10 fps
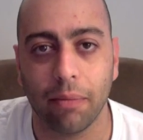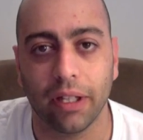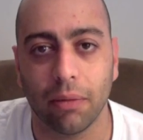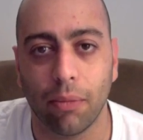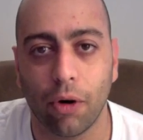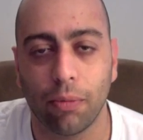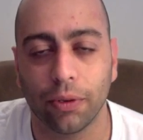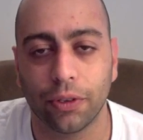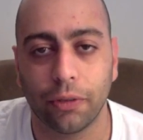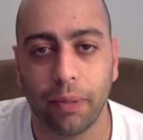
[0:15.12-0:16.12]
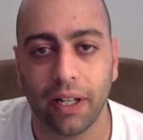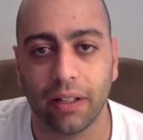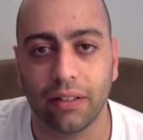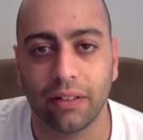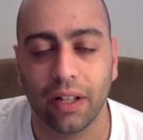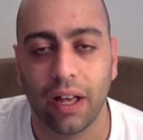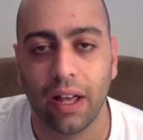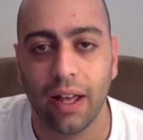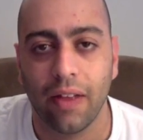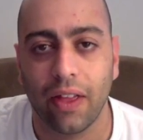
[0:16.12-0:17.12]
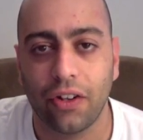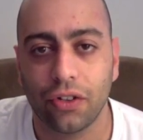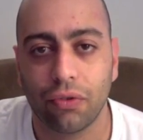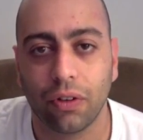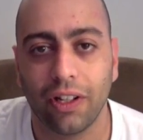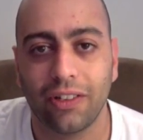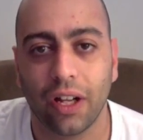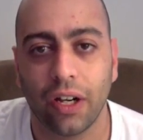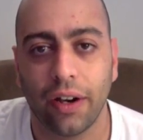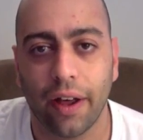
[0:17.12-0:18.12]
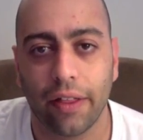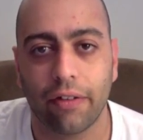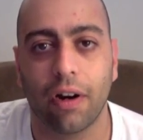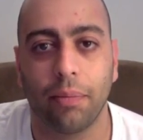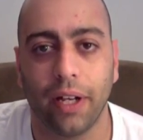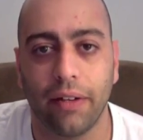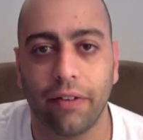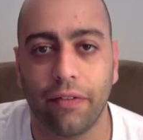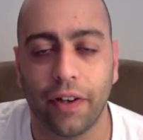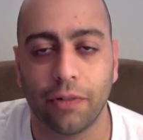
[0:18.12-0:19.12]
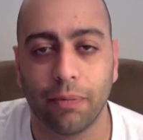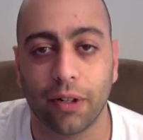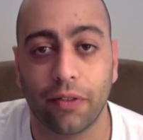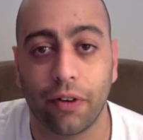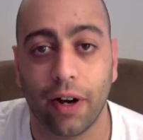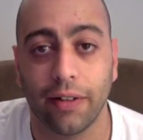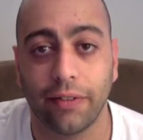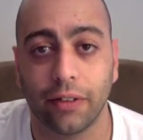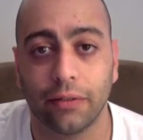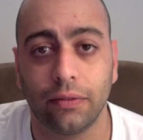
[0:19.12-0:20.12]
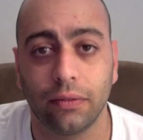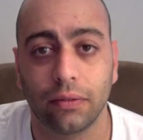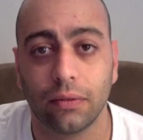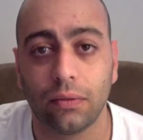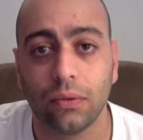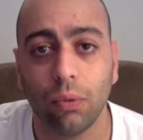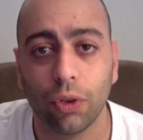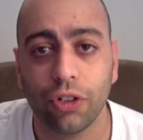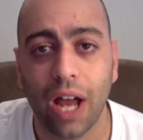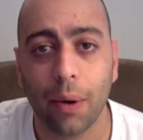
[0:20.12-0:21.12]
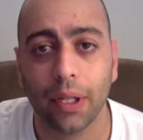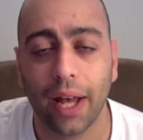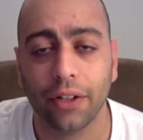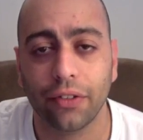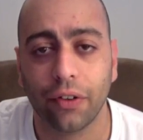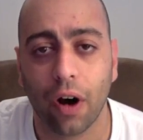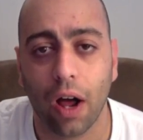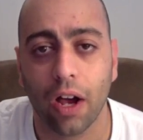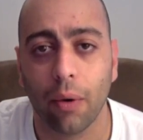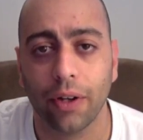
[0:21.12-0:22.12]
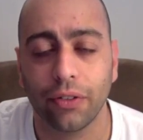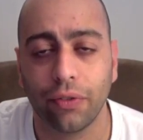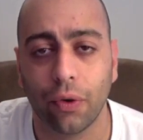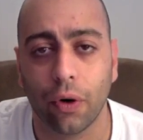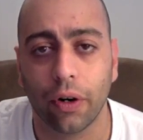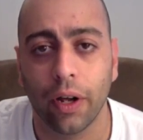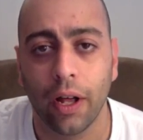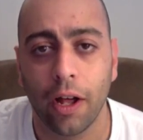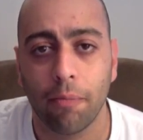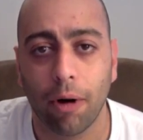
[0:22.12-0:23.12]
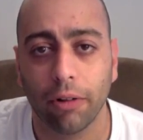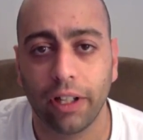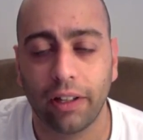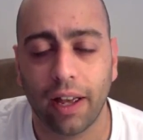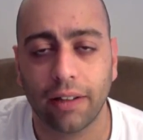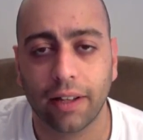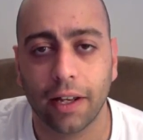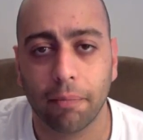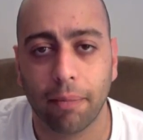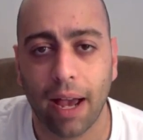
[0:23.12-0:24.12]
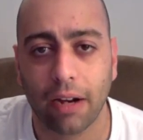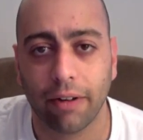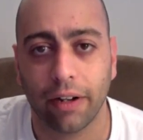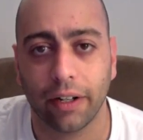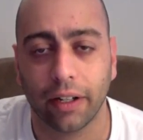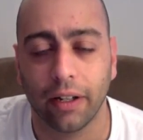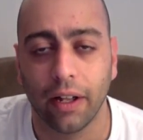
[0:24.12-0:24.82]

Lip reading: in the mobile space. They just released another update for Facebook for iPhone, which now allows for iOS 4 multitasking and backgrounding.